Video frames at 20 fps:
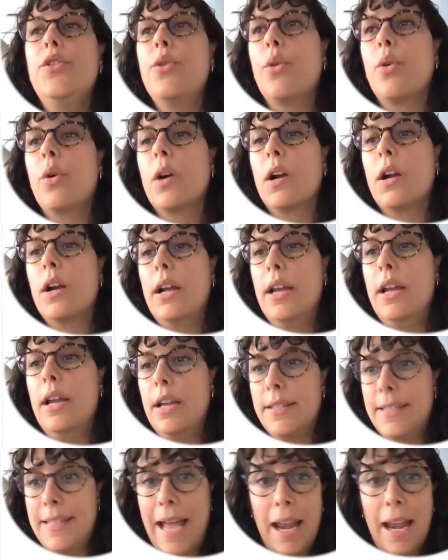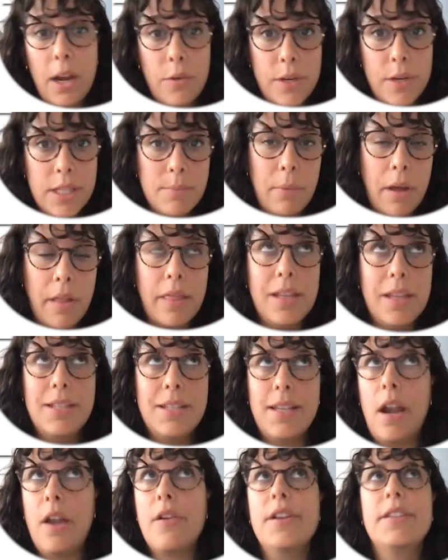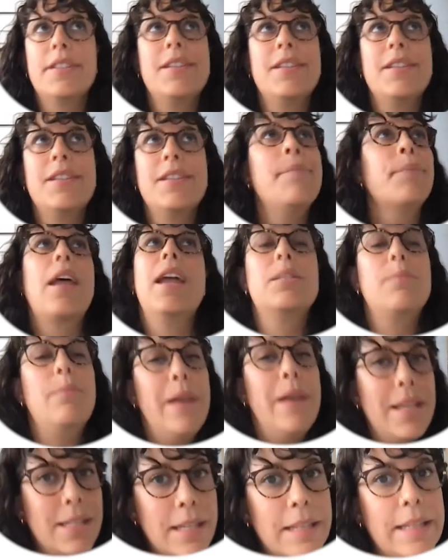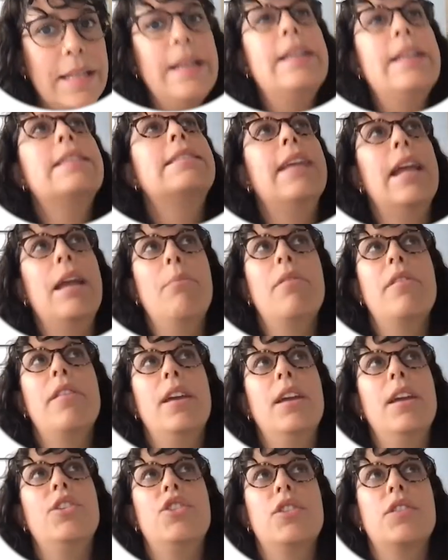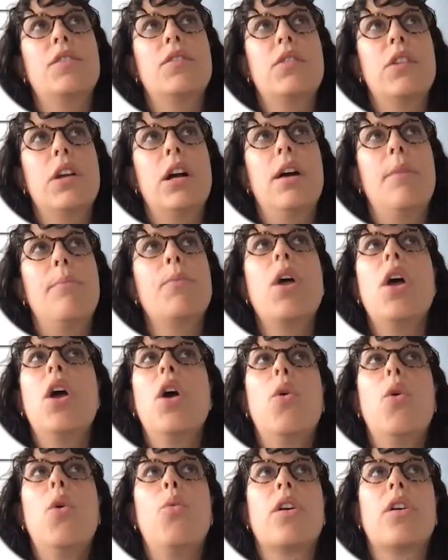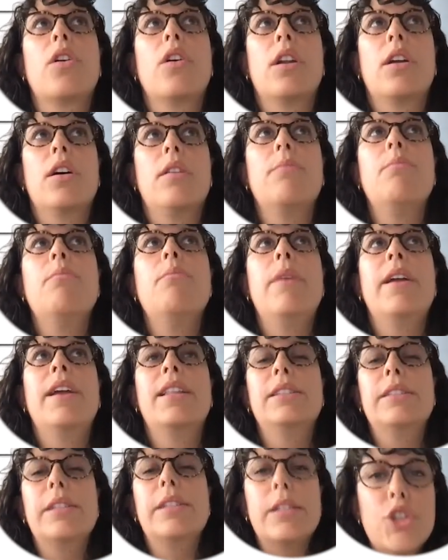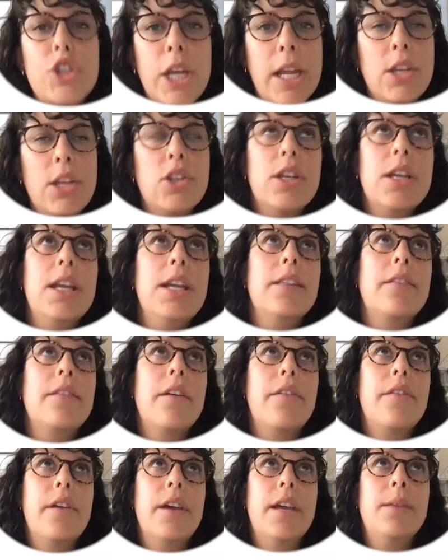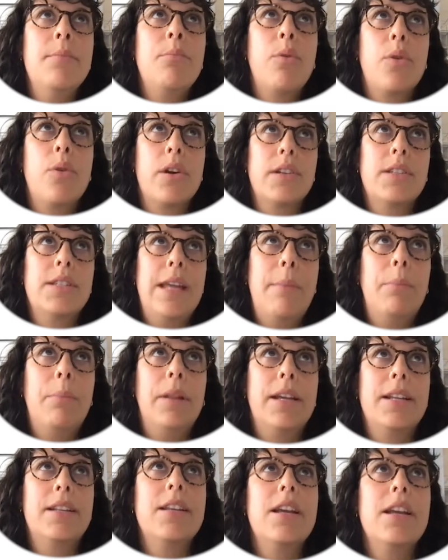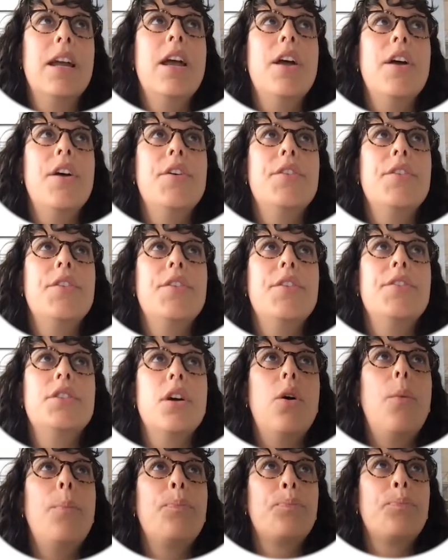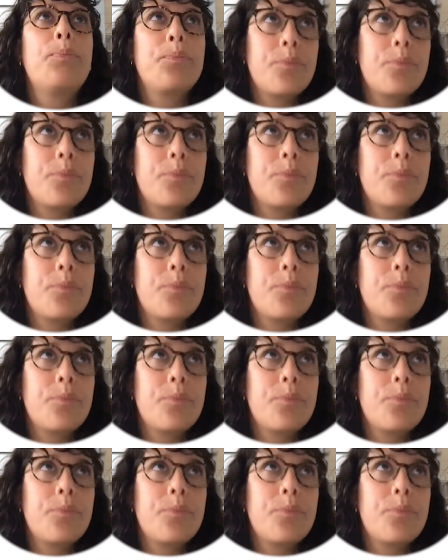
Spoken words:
your salaries, monthly salaries, it's basically the same thing, just we're gonna make a little change in the import template. So